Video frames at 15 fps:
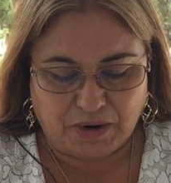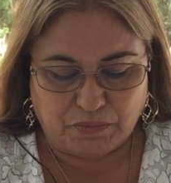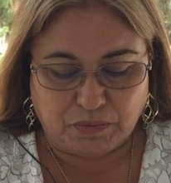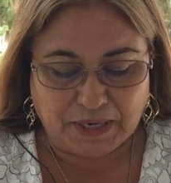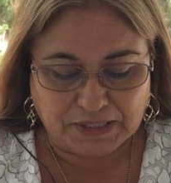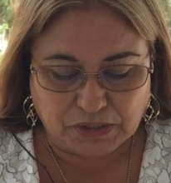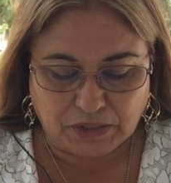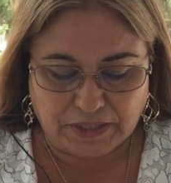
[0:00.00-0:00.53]

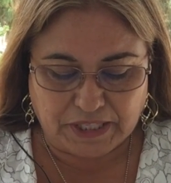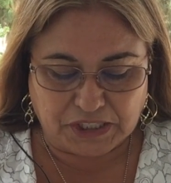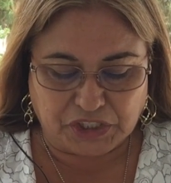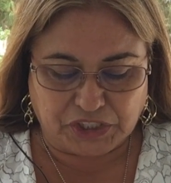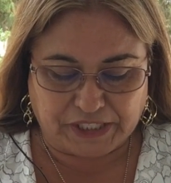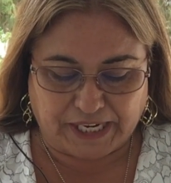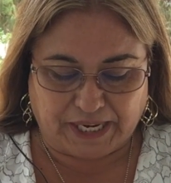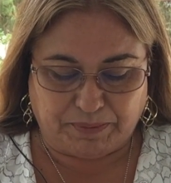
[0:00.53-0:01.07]
Russell the
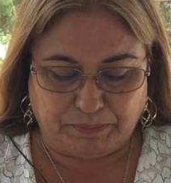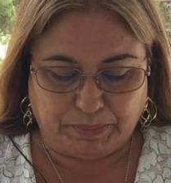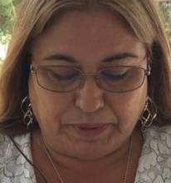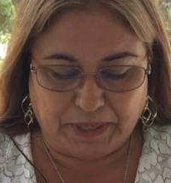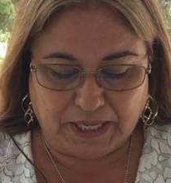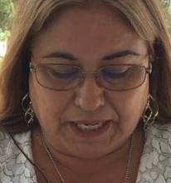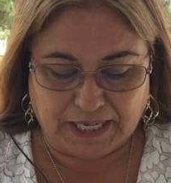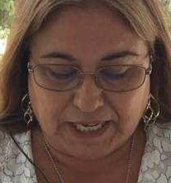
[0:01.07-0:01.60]
Sheep
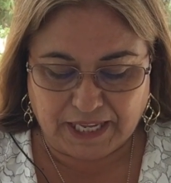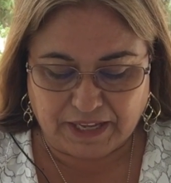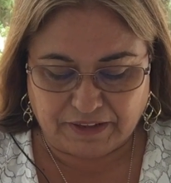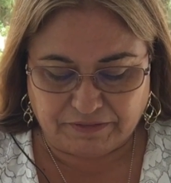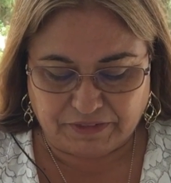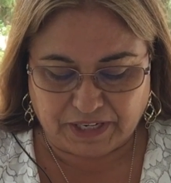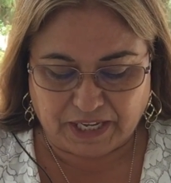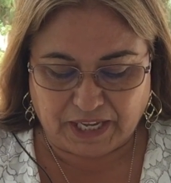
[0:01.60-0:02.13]

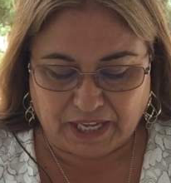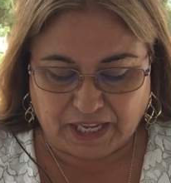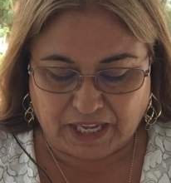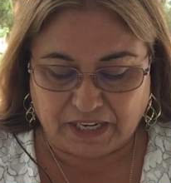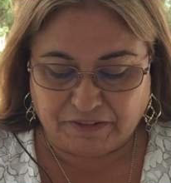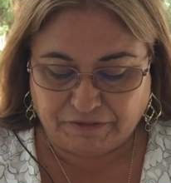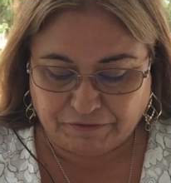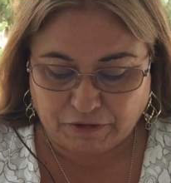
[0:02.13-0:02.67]
lived
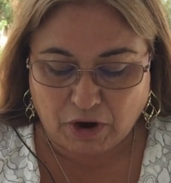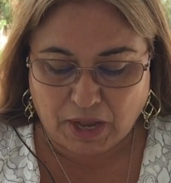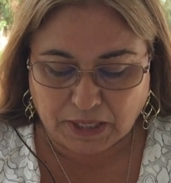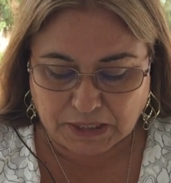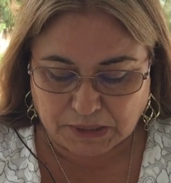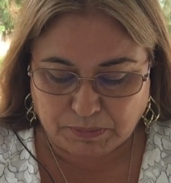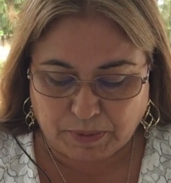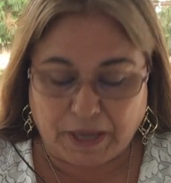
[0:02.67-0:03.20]
in
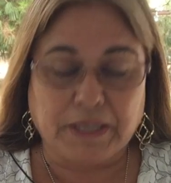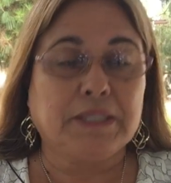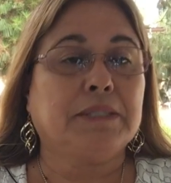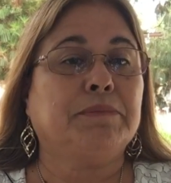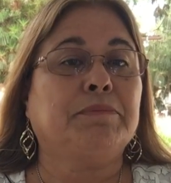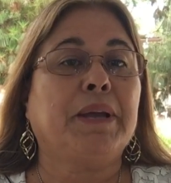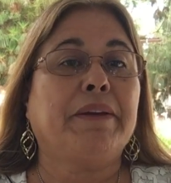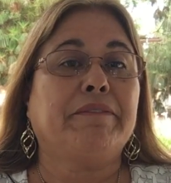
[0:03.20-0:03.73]
Frog's Bottom